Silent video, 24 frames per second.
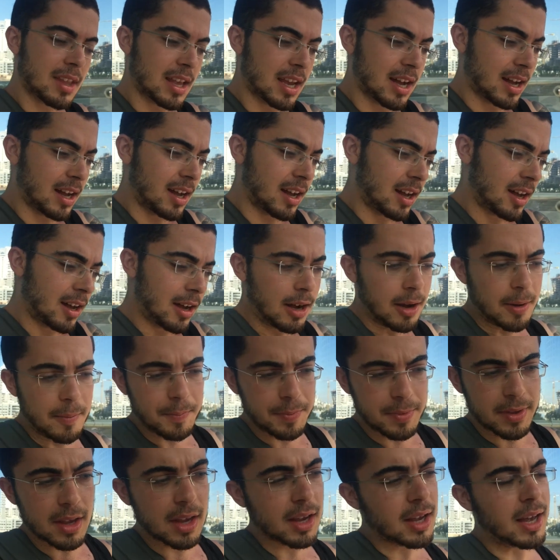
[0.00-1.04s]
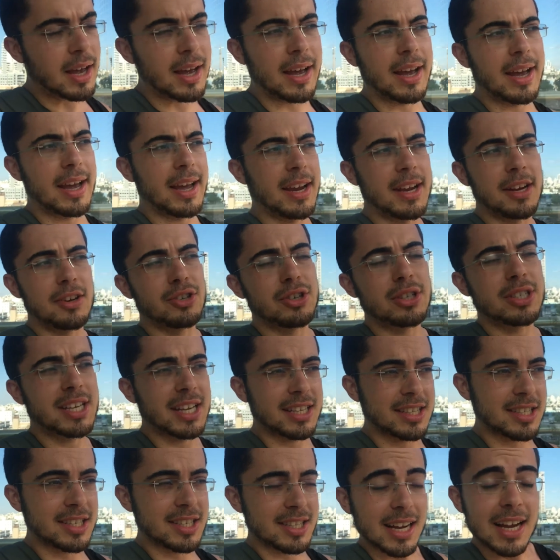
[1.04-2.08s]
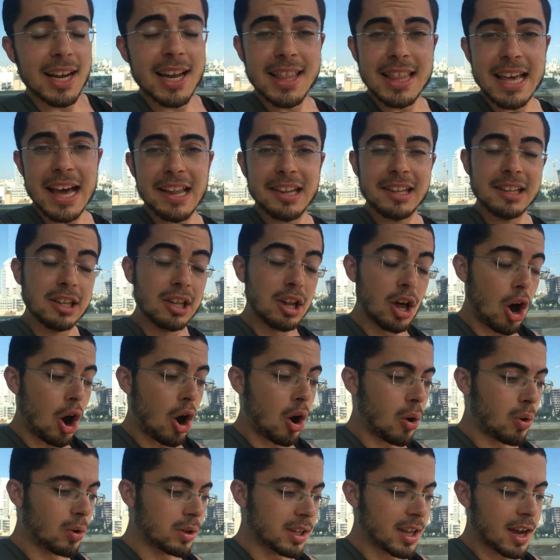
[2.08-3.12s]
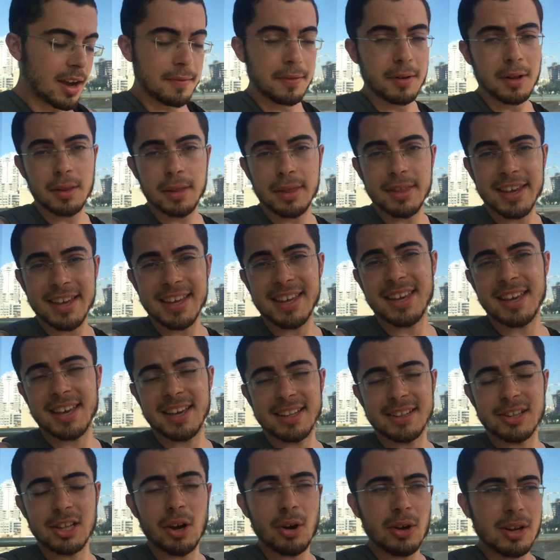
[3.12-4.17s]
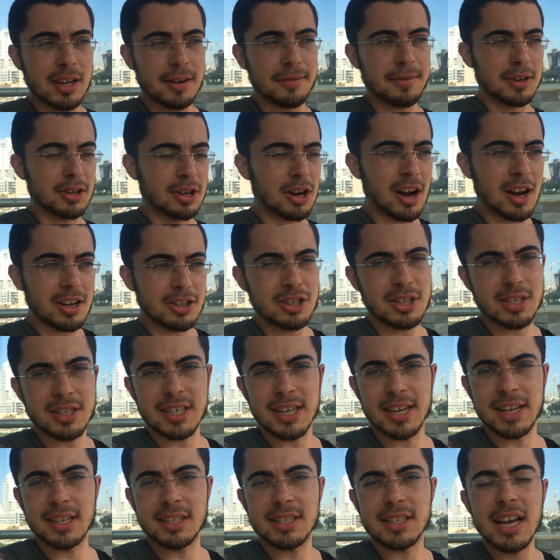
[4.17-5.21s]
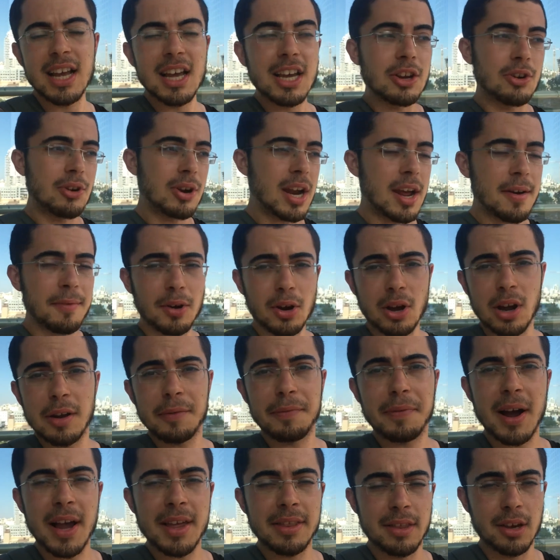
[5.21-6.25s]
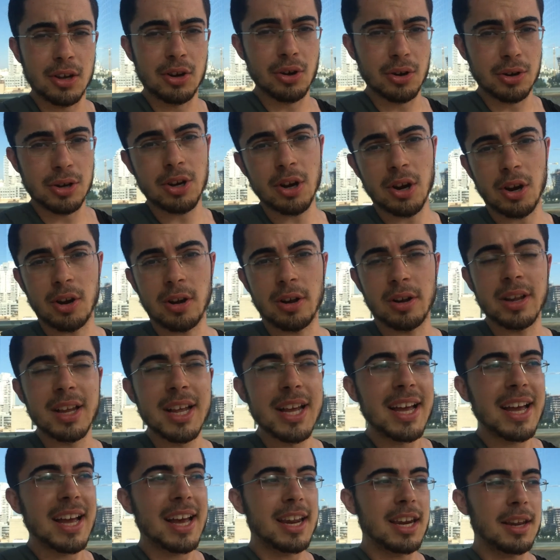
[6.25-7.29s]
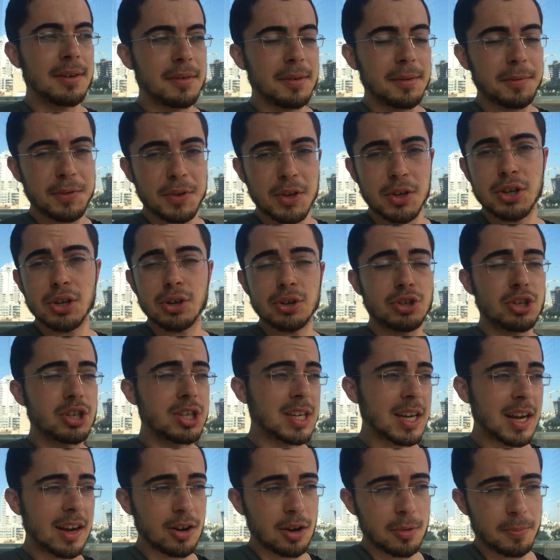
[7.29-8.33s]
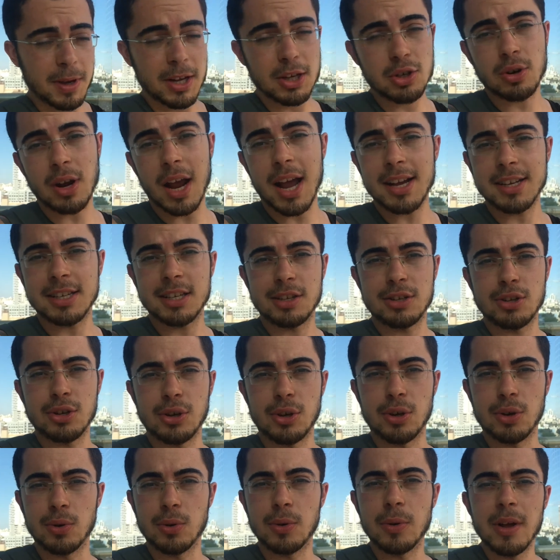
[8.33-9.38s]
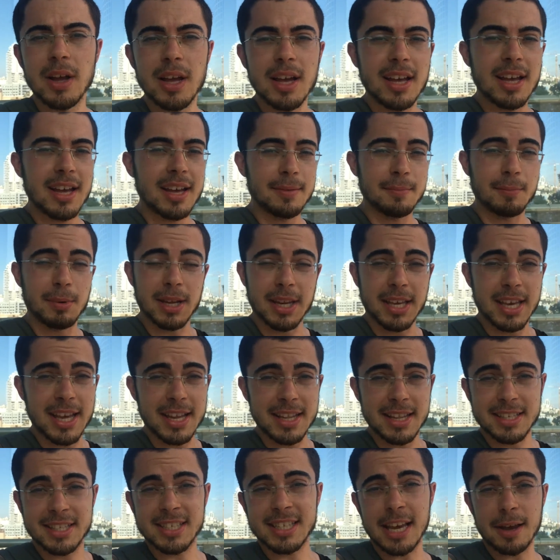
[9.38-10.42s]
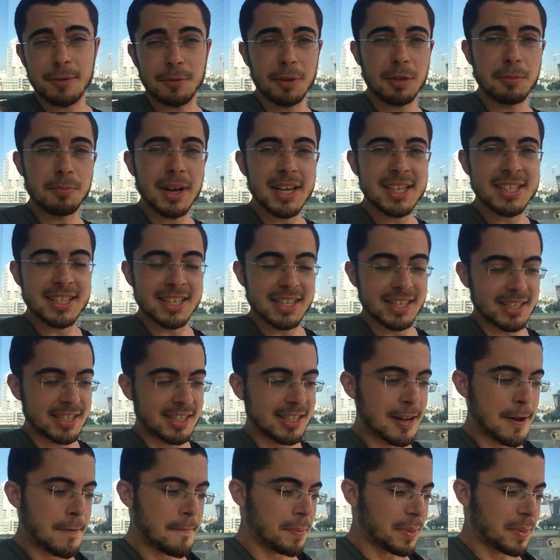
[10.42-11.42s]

And you just get stuck in that low-level thinking, low-level consciousness. You're never gonna find the good girl, and even if you do, she's not gonna be attracted to you. But again, the same with business.